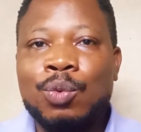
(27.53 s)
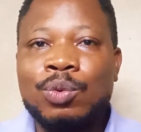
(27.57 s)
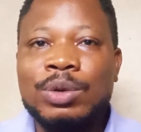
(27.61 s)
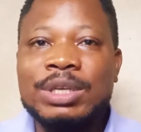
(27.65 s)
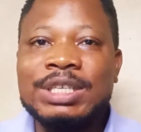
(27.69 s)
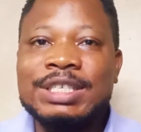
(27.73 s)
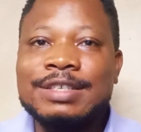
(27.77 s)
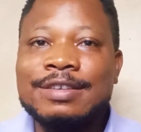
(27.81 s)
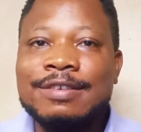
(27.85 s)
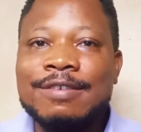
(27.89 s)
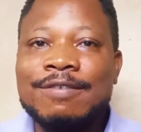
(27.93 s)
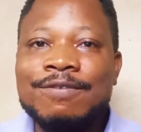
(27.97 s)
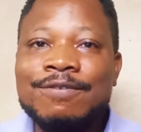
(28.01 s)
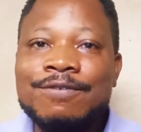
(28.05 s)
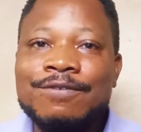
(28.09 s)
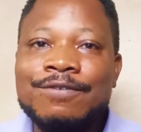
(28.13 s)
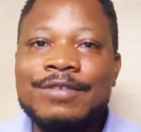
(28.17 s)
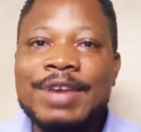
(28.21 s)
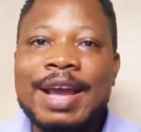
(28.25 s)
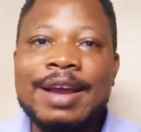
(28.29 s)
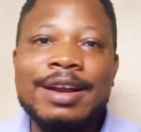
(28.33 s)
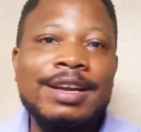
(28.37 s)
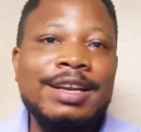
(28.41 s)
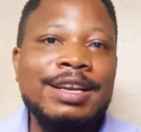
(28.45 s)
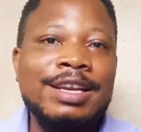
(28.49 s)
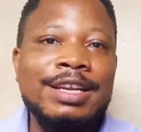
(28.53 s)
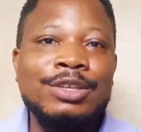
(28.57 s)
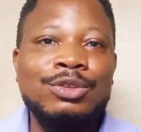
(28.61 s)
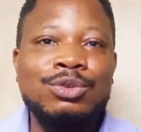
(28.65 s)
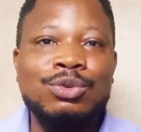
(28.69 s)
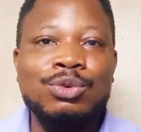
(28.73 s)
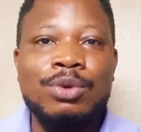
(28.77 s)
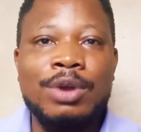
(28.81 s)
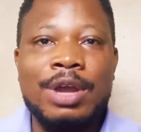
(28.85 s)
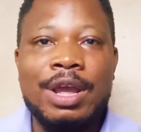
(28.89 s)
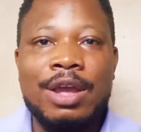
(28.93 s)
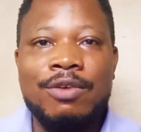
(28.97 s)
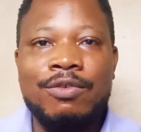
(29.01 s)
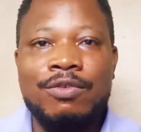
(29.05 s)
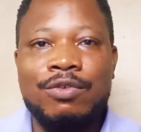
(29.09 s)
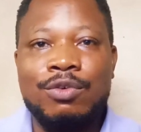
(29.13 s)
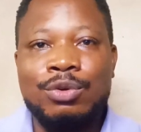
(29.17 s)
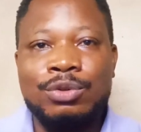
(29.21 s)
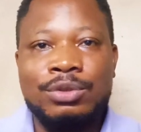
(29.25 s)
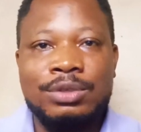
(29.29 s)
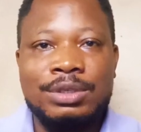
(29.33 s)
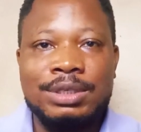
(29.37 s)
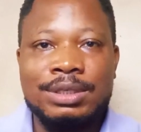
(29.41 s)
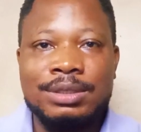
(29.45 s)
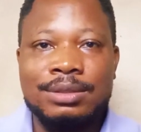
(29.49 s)
with very little
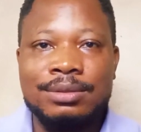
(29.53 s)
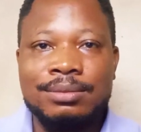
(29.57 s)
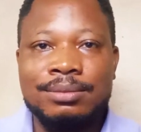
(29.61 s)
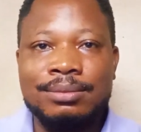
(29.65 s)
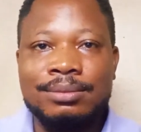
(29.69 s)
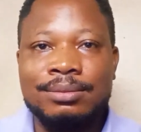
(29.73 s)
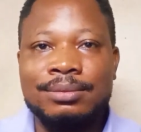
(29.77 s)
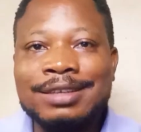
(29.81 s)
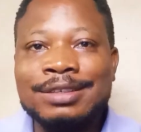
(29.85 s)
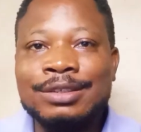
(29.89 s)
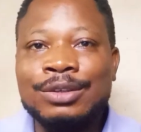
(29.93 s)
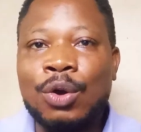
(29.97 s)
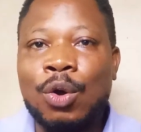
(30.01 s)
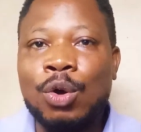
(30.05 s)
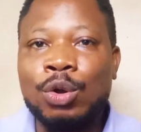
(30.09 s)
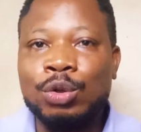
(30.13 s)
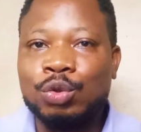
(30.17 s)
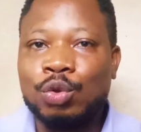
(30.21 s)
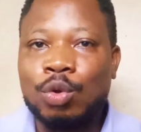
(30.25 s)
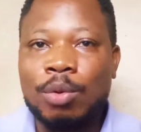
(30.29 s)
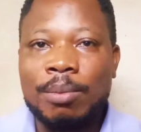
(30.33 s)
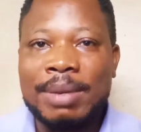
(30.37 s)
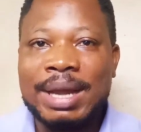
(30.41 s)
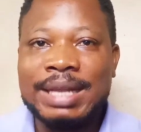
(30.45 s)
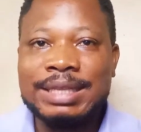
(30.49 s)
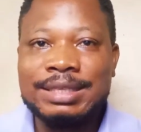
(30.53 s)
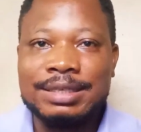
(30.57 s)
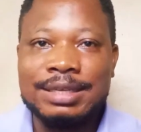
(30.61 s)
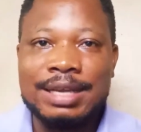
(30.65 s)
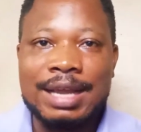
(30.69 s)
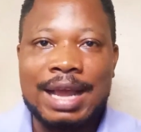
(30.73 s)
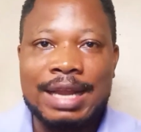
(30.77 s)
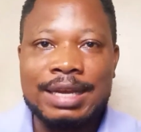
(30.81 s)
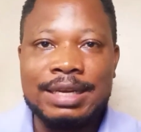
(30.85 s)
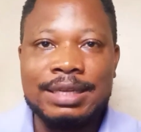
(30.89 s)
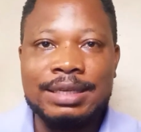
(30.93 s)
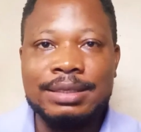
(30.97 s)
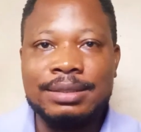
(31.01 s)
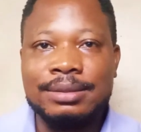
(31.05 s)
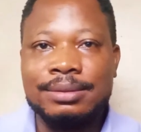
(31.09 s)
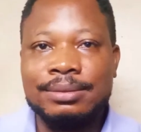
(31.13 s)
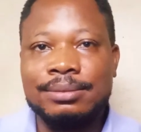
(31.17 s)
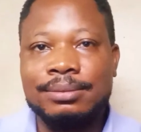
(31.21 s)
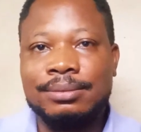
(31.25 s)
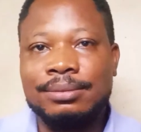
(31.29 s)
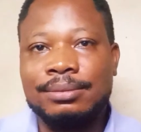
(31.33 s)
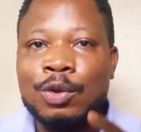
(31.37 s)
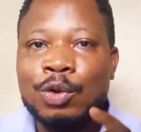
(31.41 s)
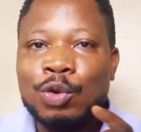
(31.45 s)
effort and automatically,